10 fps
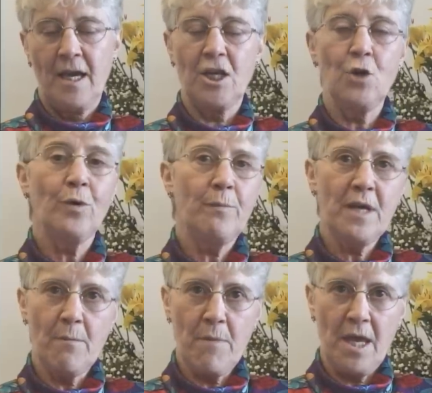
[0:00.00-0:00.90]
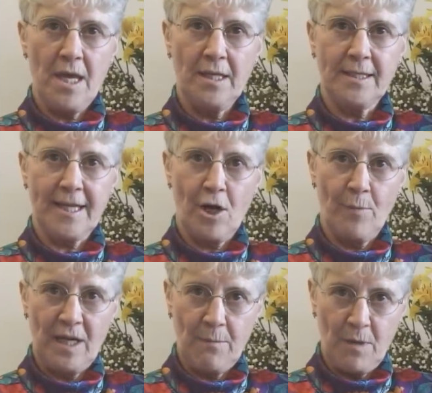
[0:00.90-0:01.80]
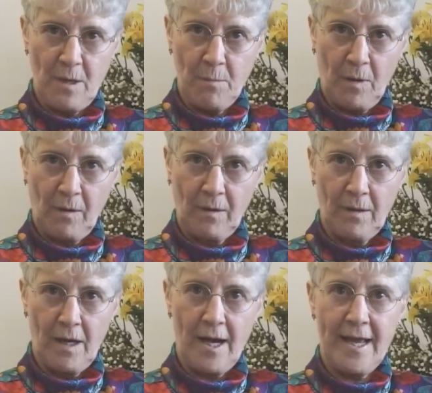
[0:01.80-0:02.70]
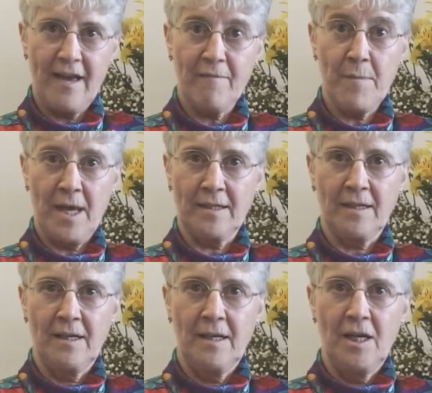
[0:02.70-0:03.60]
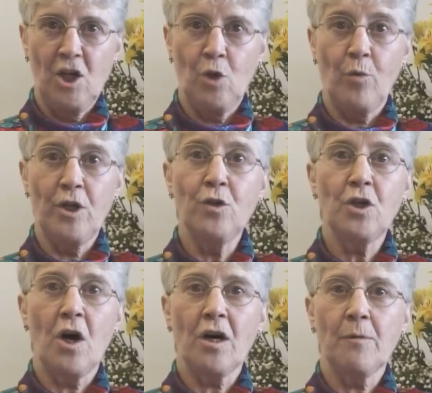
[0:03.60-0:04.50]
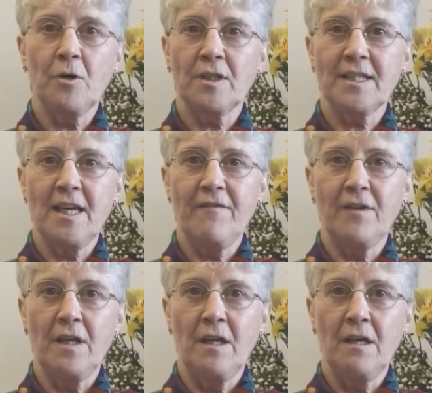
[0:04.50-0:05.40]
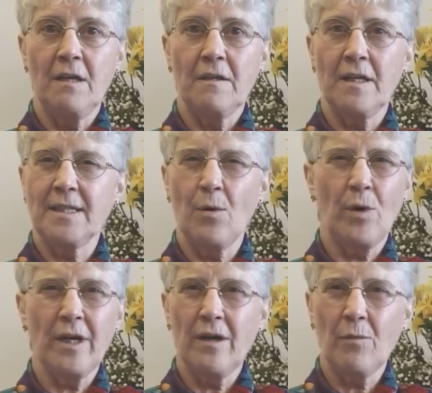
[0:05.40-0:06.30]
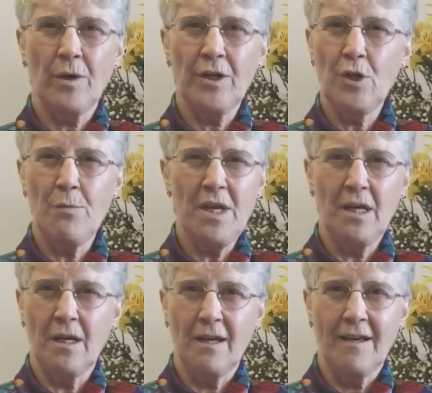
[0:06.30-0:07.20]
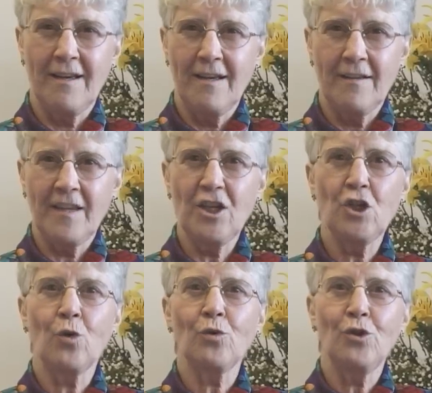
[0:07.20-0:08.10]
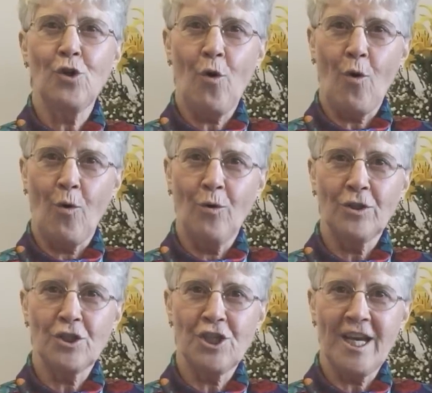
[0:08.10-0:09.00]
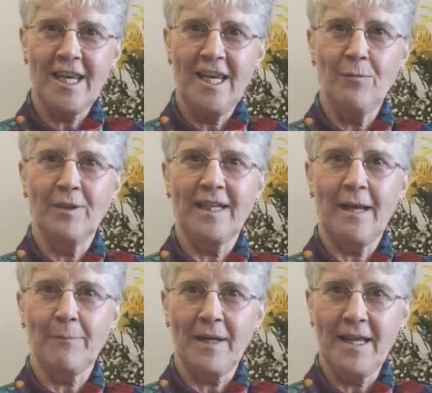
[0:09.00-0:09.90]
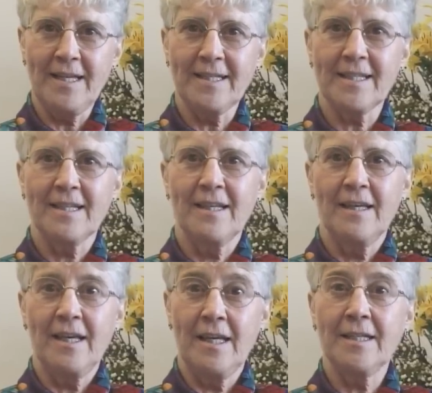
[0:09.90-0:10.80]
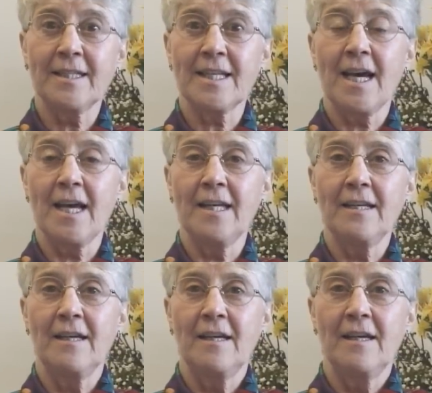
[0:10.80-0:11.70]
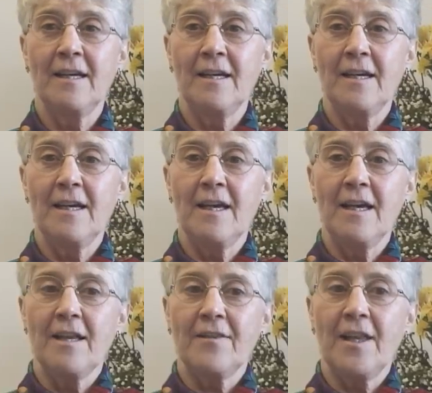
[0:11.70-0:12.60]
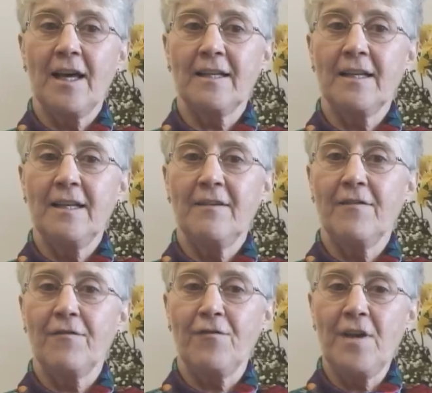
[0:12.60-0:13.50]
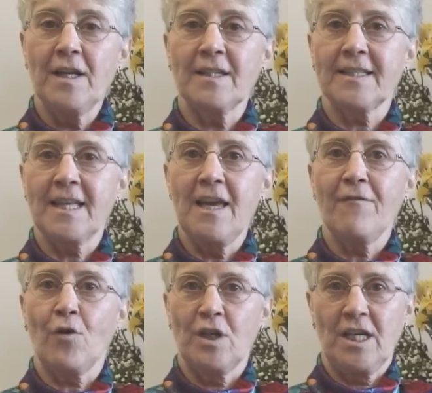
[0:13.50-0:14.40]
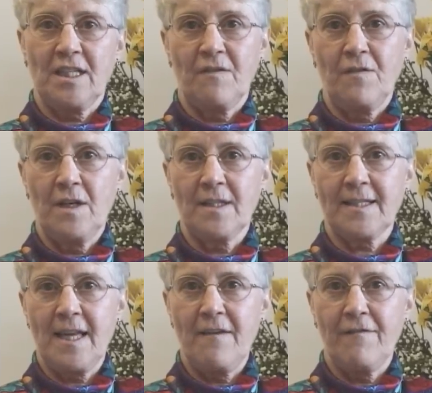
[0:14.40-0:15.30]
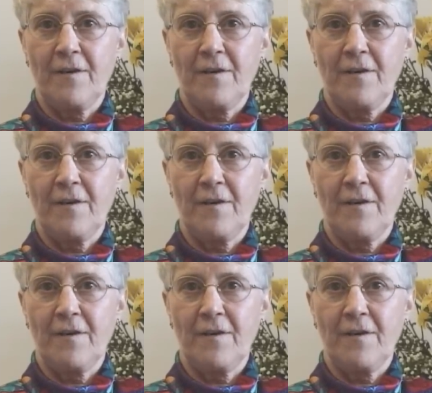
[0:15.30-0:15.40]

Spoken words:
And you would be amazed how many people I have met, when you talk about safety, they say, what do you mean? They don't know to check in with that place inside that feels safe or doesn't feel safe.